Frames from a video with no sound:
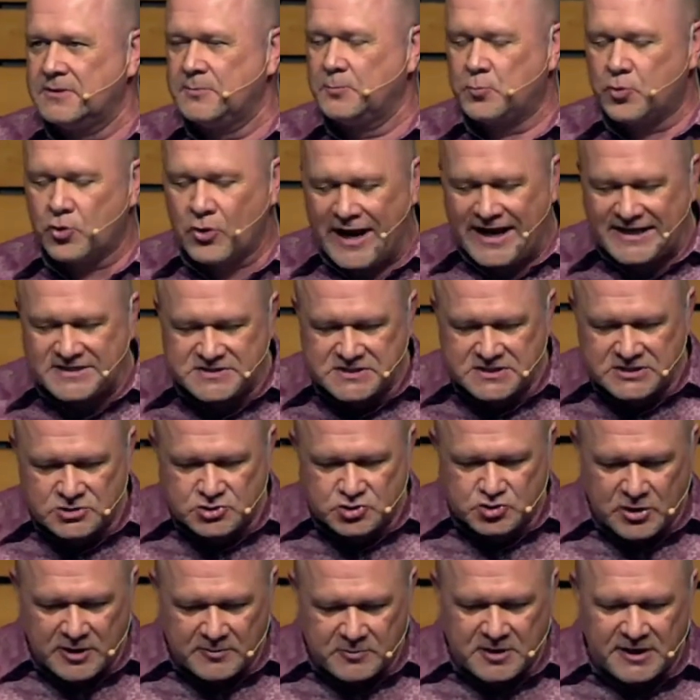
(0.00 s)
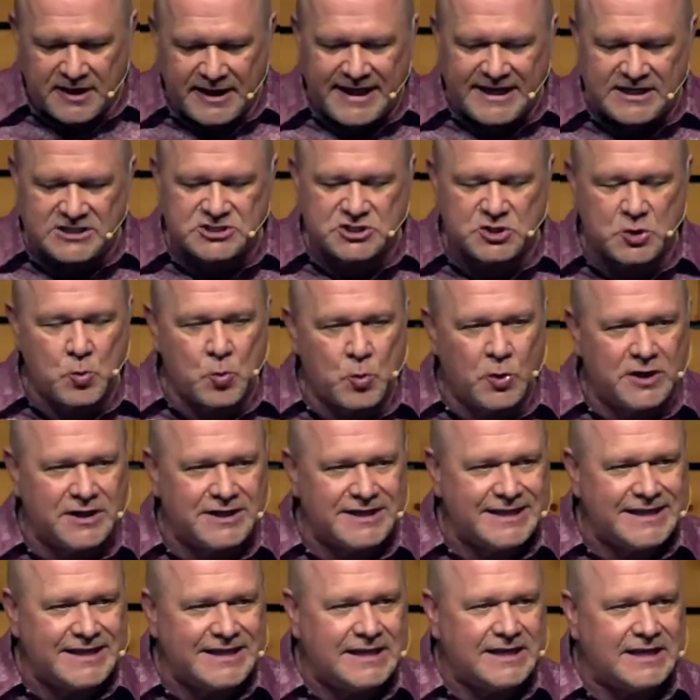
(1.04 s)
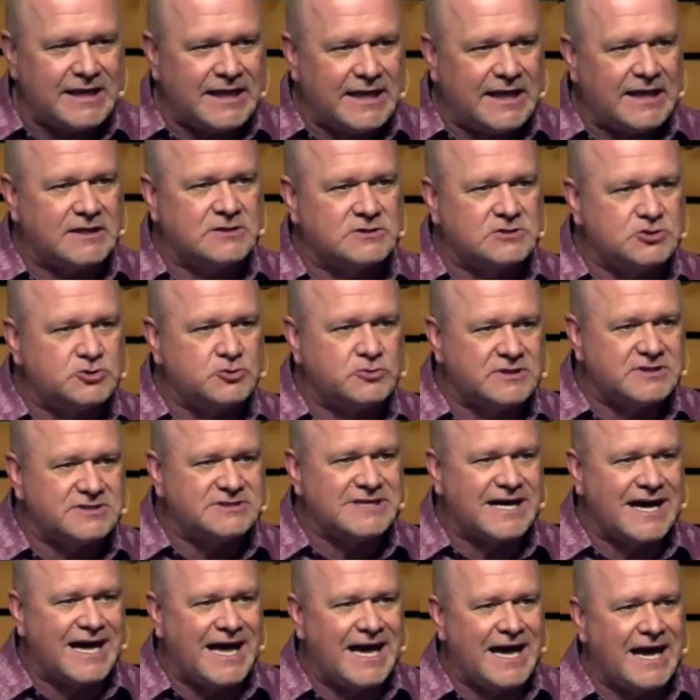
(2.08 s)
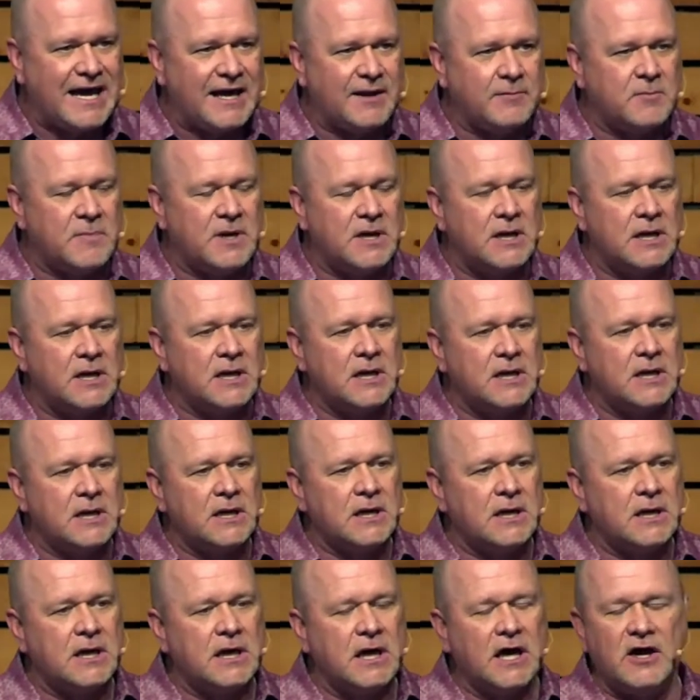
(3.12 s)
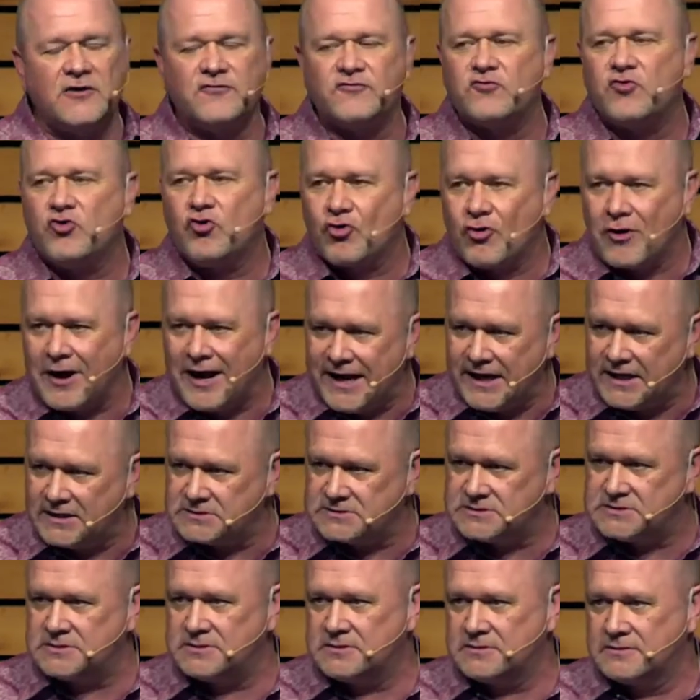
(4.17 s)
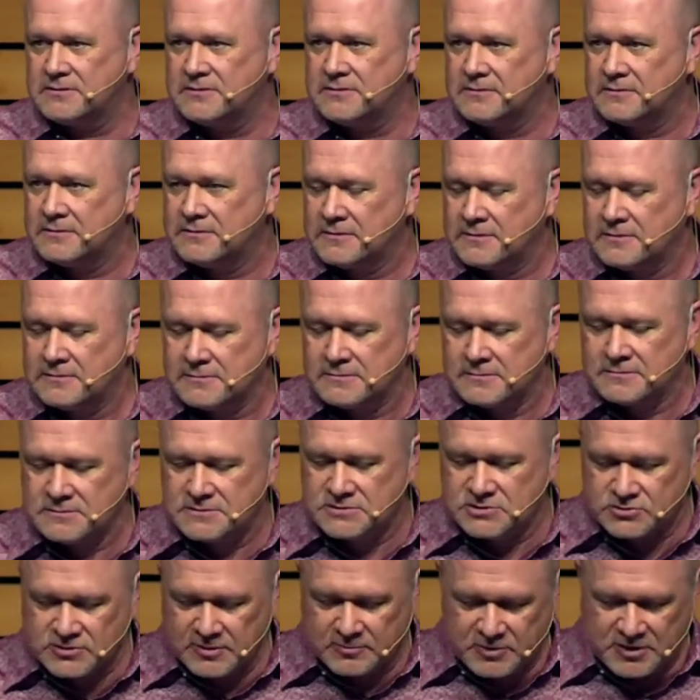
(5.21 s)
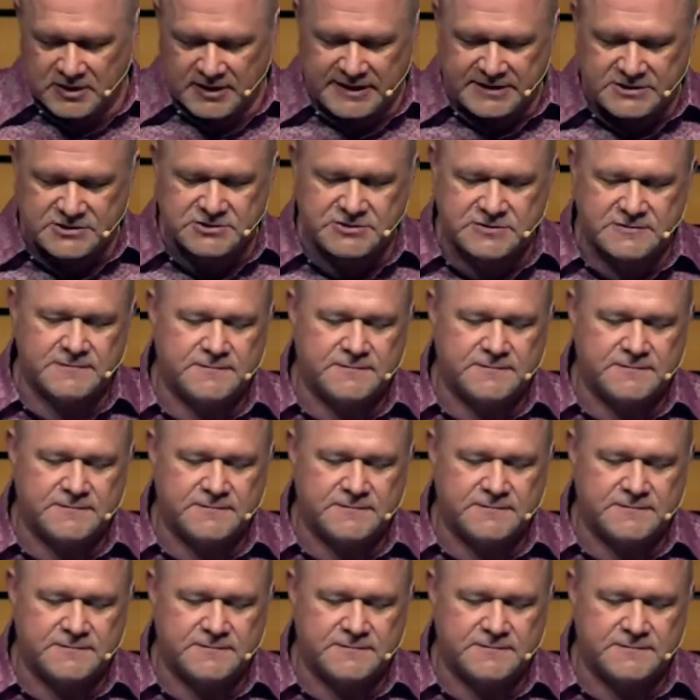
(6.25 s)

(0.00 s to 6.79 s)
Present tribulation will lead into a time of great tribulation.